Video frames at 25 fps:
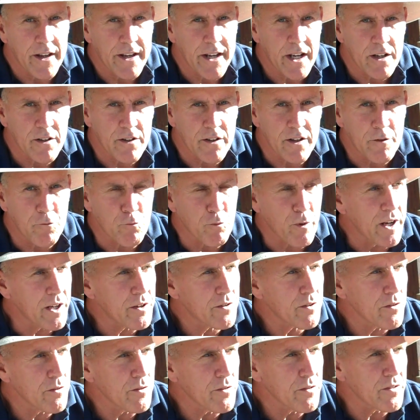handling
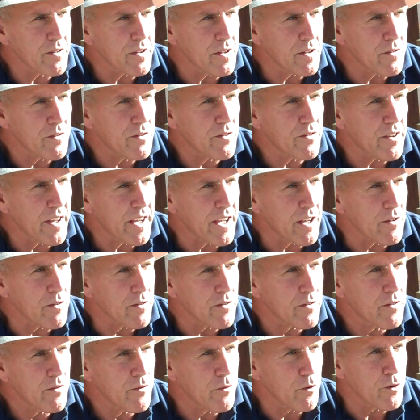rentals and
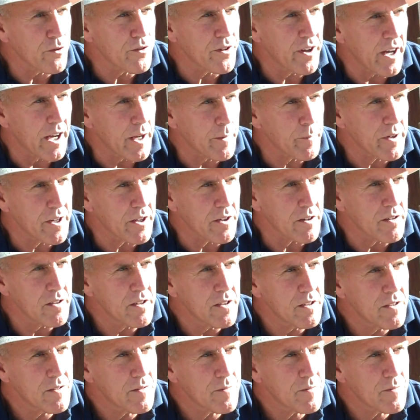sales full-time here.